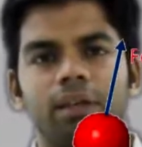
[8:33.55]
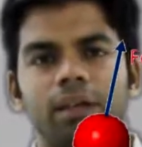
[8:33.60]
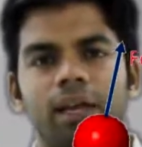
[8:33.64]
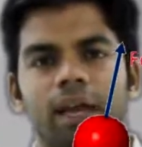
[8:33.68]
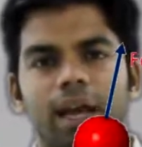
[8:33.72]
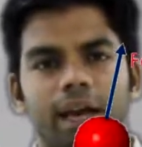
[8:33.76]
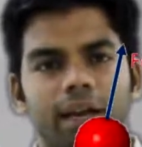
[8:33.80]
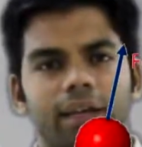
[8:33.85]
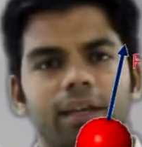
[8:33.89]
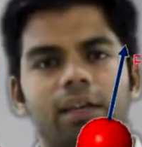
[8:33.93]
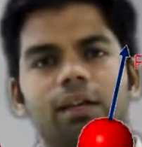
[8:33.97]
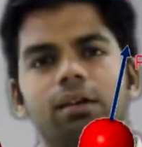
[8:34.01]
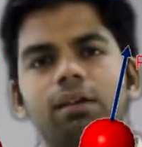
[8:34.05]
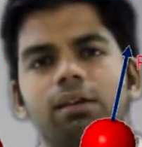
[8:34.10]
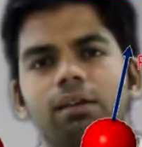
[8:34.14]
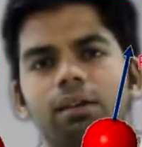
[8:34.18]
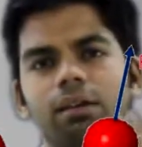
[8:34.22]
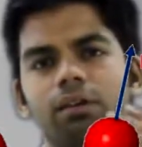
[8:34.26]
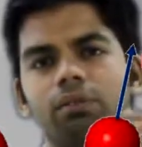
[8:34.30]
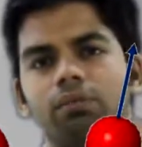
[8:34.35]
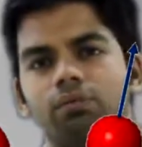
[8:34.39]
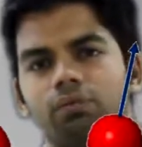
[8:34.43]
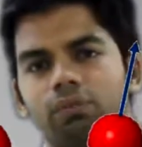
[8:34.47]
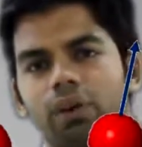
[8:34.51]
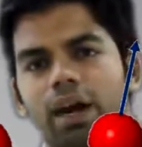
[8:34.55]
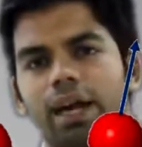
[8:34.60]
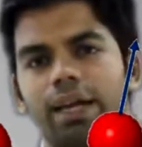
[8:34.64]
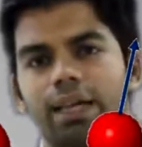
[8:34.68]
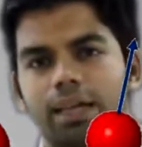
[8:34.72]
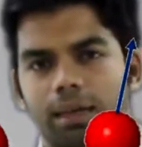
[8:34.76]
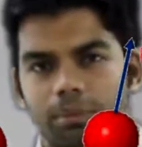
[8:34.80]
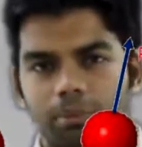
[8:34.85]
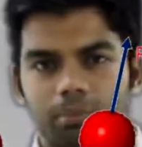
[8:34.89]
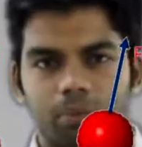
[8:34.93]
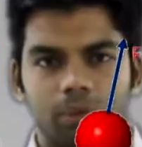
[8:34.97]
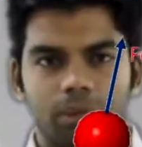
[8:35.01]
and the y
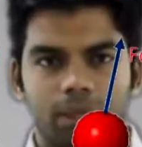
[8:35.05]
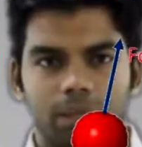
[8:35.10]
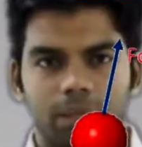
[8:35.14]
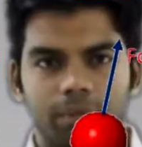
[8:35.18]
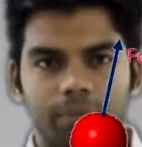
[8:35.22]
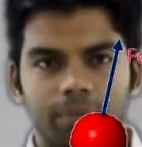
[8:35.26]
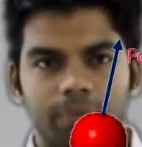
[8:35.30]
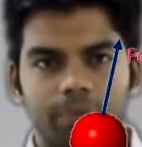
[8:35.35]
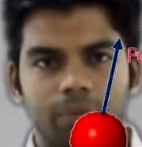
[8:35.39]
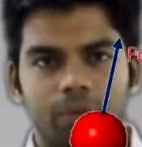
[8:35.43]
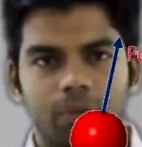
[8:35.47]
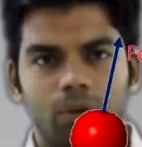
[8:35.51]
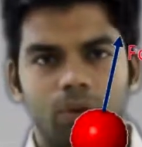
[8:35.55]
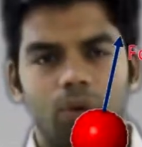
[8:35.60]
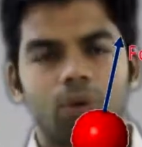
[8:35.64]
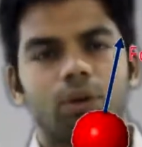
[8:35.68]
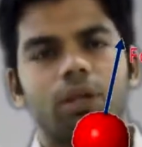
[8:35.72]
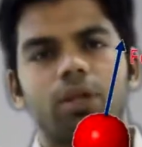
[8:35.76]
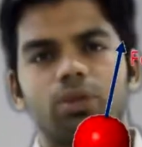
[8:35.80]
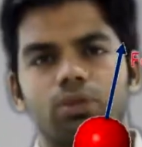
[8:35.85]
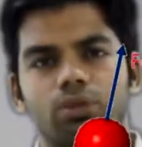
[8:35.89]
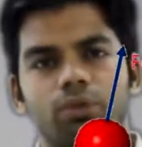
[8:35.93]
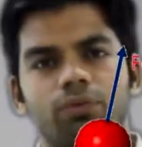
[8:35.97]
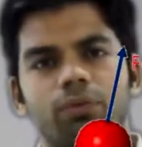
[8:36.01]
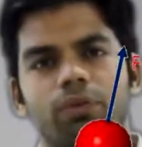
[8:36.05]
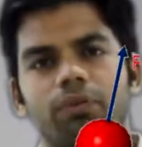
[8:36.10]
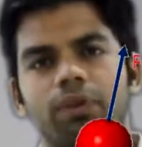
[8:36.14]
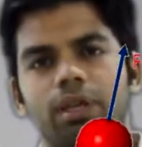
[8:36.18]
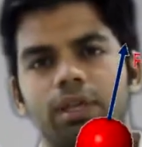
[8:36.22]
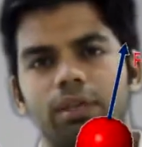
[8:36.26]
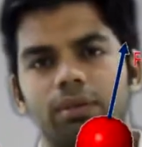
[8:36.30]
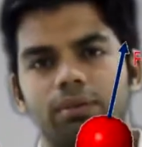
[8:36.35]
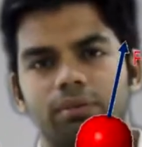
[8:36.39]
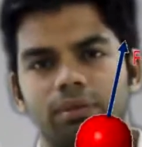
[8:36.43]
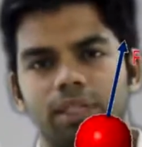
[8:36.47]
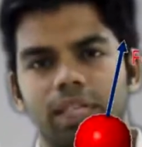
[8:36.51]
component. Okay, so we
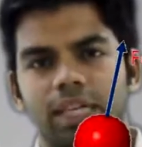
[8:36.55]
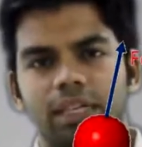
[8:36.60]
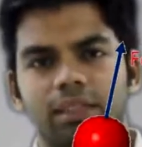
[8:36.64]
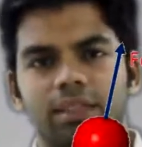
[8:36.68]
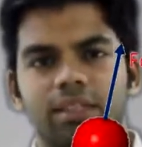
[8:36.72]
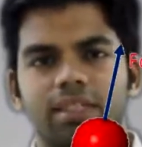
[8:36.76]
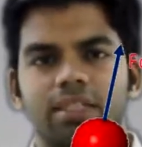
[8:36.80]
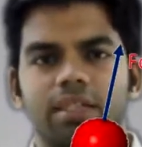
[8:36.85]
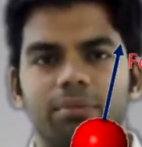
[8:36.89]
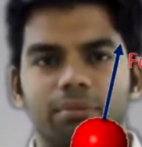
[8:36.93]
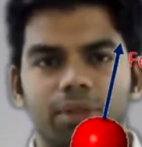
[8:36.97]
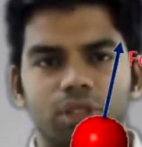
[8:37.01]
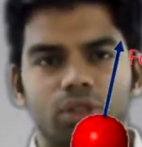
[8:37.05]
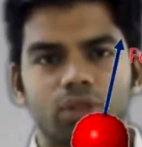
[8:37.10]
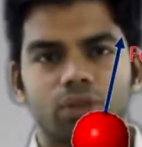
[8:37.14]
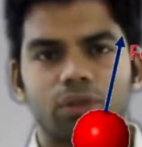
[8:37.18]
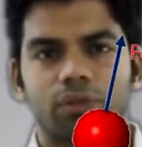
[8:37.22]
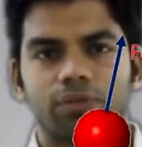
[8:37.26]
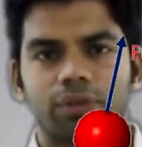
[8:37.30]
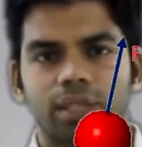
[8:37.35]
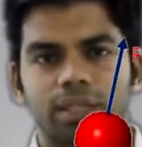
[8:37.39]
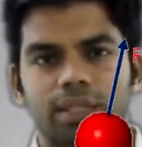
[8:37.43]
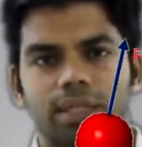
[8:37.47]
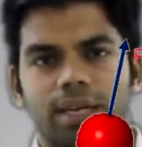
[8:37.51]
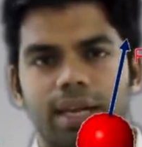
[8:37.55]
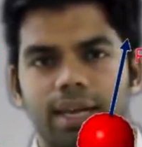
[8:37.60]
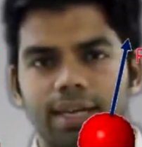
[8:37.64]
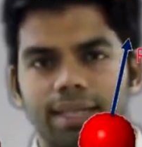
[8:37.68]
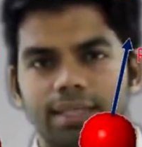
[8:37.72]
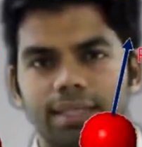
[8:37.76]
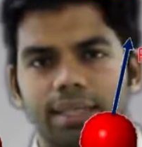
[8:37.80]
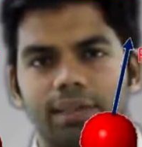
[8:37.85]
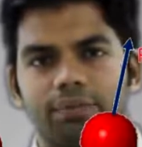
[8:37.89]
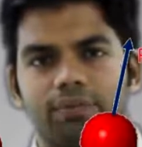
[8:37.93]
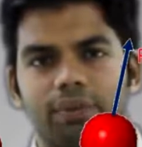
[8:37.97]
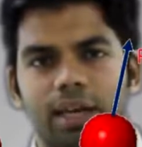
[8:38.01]
will take the summation of this
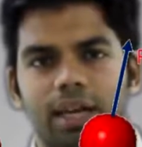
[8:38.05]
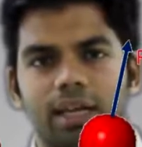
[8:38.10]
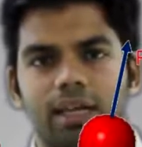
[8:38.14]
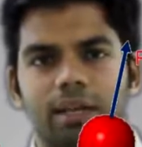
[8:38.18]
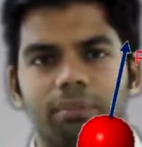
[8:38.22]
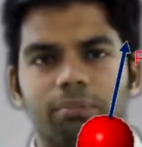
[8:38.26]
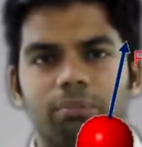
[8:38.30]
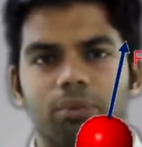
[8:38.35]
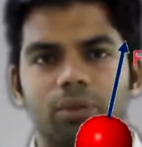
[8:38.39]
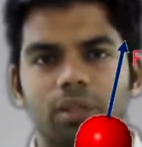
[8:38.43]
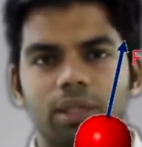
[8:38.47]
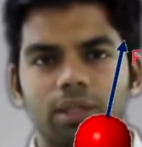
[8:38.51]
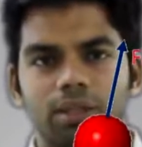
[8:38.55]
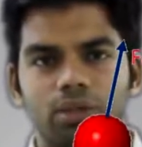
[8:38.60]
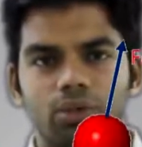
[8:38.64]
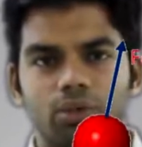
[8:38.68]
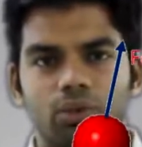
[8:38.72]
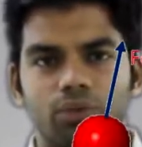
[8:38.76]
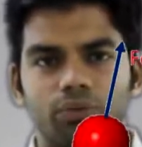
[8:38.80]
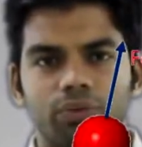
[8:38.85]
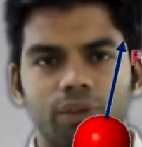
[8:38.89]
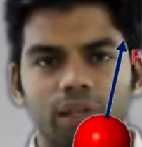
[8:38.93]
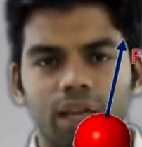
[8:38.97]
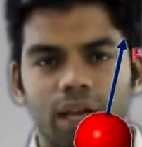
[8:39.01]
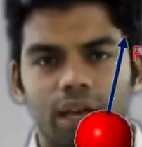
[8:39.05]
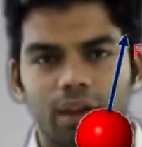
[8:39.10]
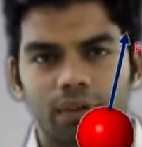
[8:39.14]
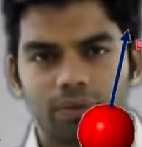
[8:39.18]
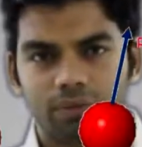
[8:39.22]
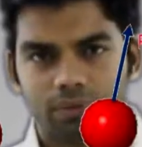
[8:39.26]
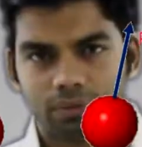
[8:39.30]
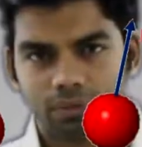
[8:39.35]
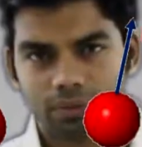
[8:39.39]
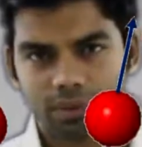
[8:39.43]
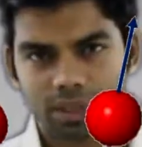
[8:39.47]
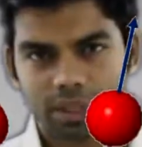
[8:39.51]
x and y component. So we
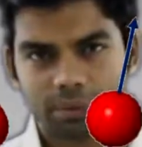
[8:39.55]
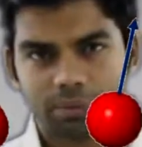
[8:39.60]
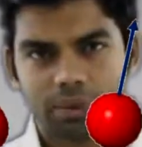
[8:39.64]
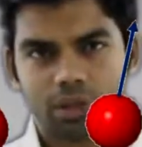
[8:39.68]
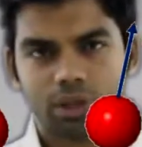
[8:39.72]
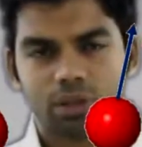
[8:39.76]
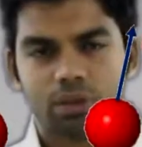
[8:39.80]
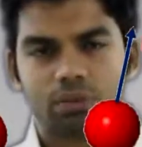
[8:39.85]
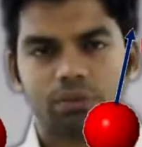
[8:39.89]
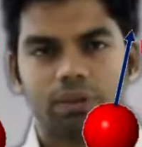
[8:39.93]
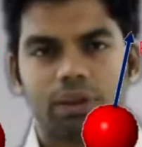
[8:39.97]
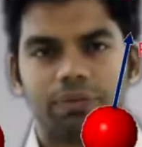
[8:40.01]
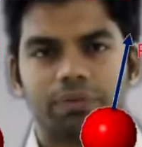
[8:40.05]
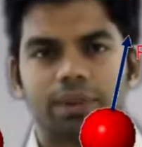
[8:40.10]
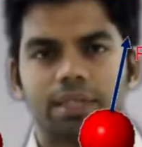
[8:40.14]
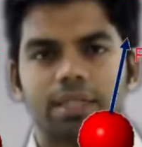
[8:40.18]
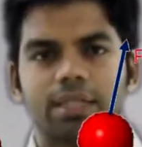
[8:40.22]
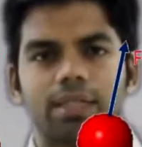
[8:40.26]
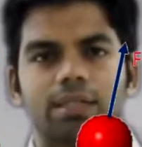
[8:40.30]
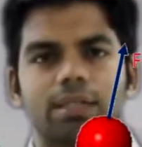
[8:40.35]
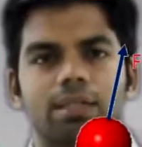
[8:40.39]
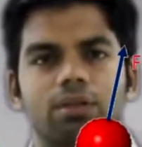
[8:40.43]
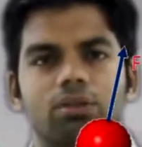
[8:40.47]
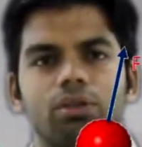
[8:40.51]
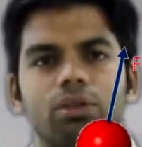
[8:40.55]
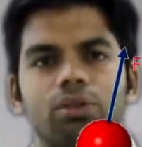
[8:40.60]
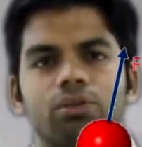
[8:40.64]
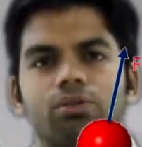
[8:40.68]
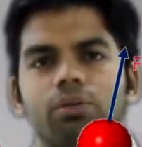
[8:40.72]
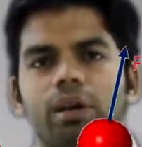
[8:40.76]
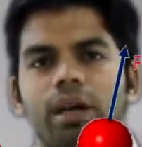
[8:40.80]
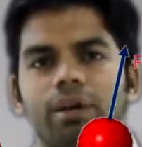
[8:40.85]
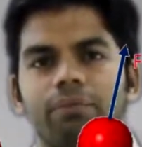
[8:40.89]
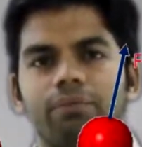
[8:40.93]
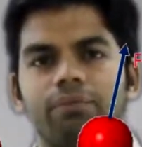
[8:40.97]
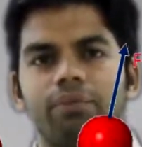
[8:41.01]
have summation of fx is equal
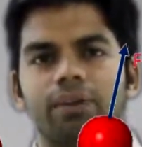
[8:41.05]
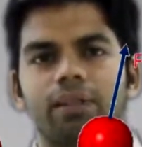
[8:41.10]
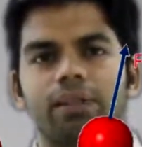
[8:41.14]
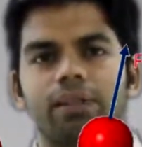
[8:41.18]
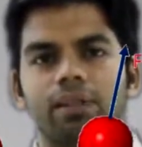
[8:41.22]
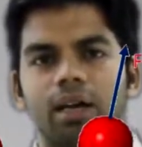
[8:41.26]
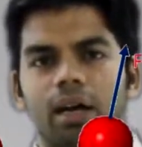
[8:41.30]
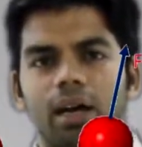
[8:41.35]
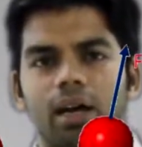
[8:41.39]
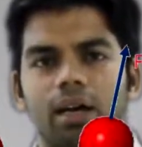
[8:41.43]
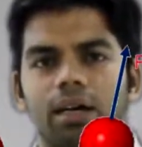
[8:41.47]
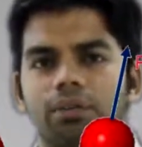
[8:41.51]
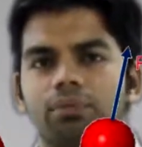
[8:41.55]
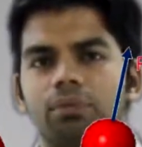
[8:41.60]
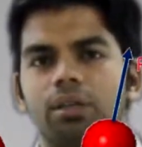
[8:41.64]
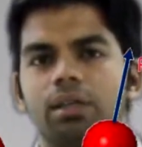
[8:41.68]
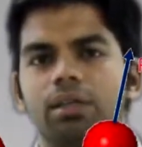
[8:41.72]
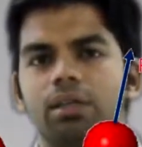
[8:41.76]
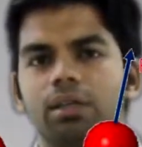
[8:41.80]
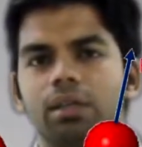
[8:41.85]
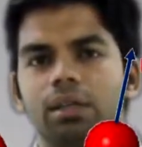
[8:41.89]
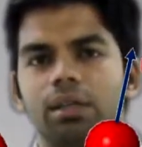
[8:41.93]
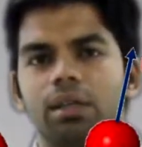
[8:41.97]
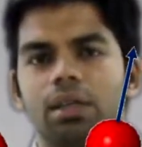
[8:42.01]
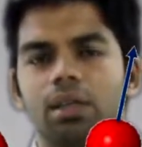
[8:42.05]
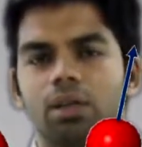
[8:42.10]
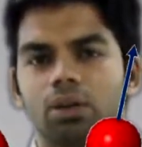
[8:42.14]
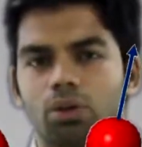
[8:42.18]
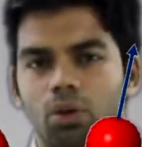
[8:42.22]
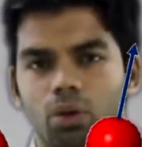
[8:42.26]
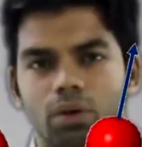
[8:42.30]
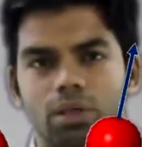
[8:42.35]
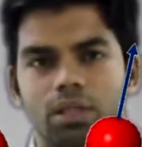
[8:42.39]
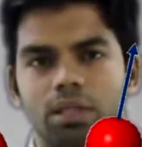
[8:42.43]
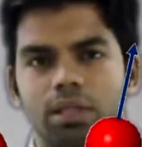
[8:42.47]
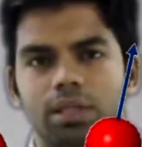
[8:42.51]
to m1 r1
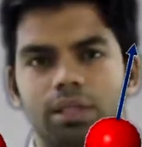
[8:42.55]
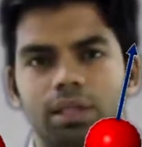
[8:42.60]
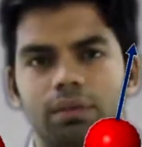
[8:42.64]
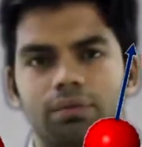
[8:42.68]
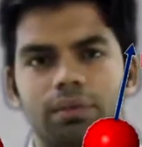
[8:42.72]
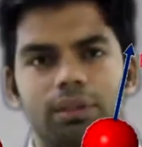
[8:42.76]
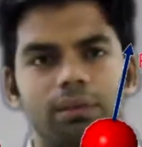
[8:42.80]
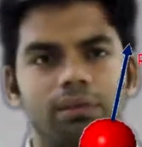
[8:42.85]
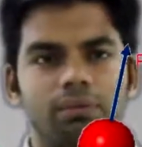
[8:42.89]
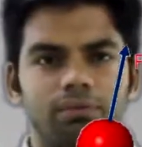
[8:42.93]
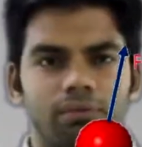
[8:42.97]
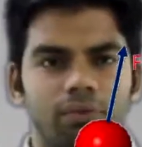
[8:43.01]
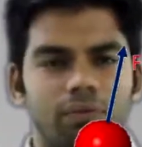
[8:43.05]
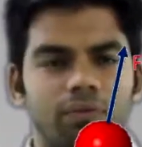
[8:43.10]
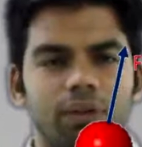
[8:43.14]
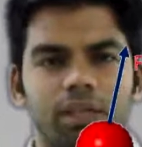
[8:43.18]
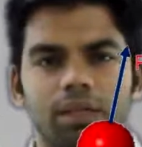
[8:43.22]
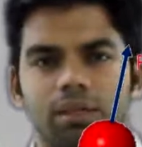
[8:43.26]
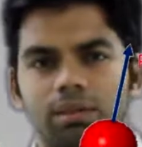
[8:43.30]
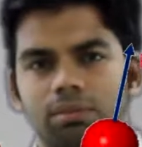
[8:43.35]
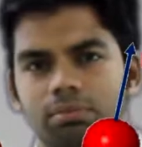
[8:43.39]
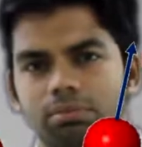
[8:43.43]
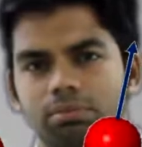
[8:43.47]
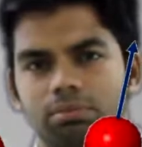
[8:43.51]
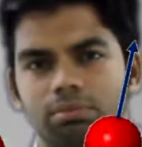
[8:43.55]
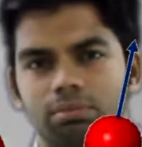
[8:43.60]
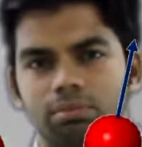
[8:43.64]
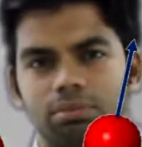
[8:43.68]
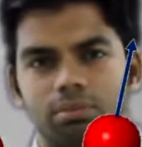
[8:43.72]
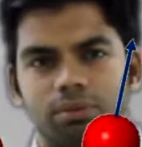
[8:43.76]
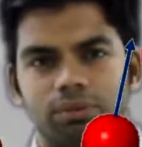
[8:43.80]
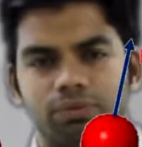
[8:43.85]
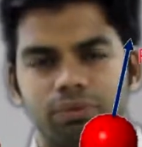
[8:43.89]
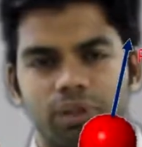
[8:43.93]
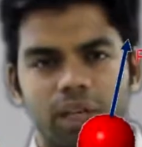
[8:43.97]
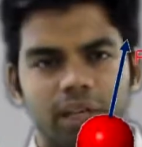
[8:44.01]
cos theta 1.
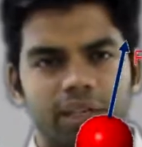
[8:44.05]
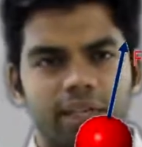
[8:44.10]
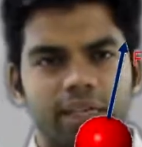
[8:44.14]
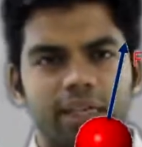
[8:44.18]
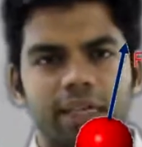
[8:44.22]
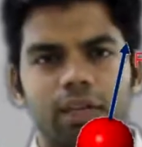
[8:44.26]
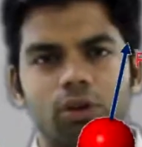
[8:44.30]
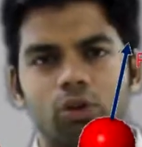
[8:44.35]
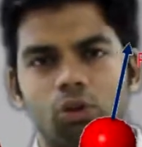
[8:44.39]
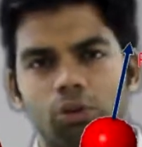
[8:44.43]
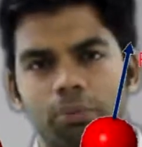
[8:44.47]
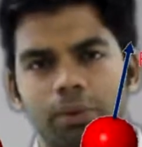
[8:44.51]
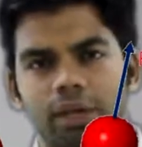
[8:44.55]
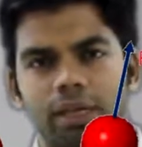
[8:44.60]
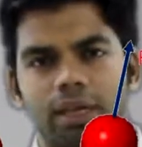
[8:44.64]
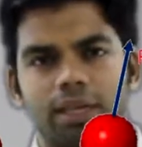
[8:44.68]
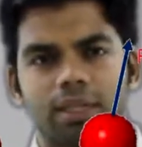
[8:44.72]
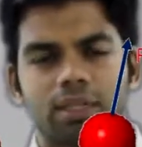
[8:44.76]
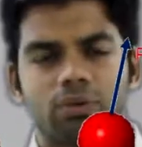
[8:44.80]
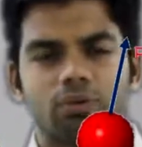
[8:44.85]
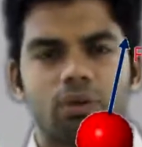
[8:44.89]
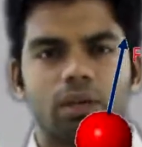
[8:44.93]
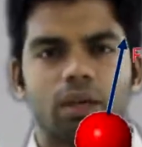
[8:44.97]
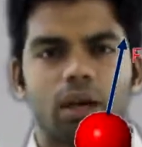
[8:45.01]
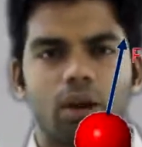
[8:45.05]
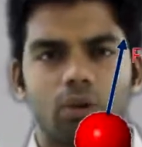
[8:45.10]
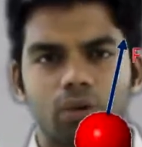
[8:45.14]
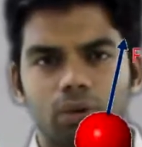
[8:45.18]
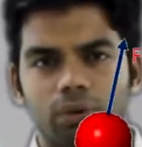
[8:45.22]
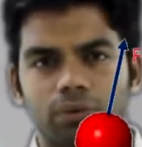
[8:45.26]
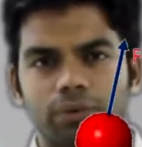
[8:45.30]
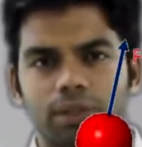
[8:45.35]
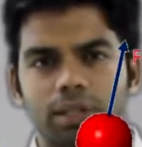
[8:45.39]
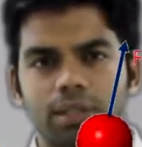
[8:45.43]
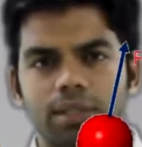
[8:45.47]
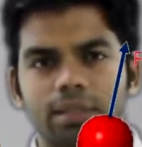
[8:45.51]
We are taking omega square out
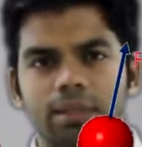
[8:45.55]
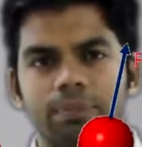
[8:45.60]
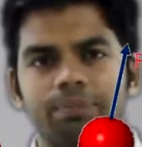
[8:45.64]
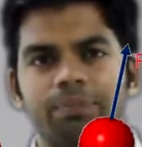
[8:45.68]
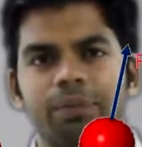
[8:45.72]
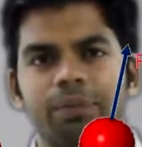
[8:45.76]
of this,